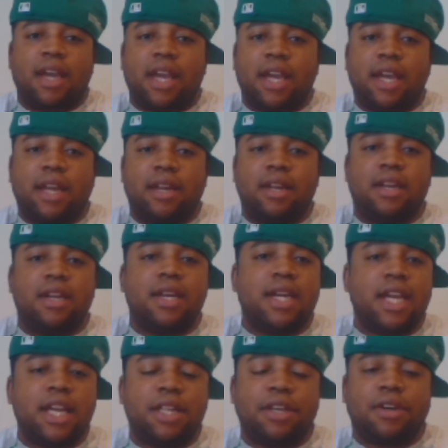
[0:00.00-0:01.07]

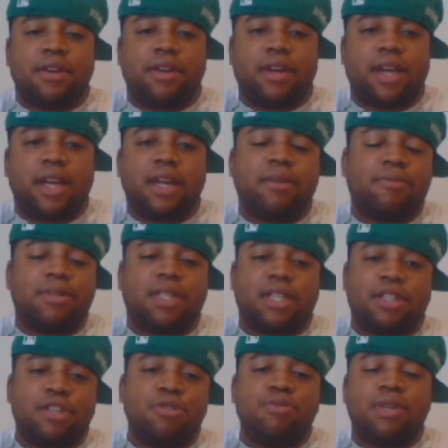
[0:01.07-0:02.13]
and neither, and it was
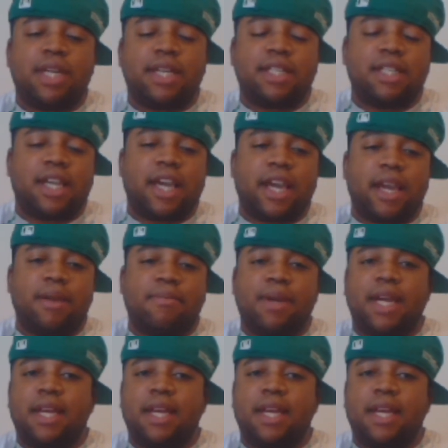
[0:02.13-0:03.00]
a two disc game,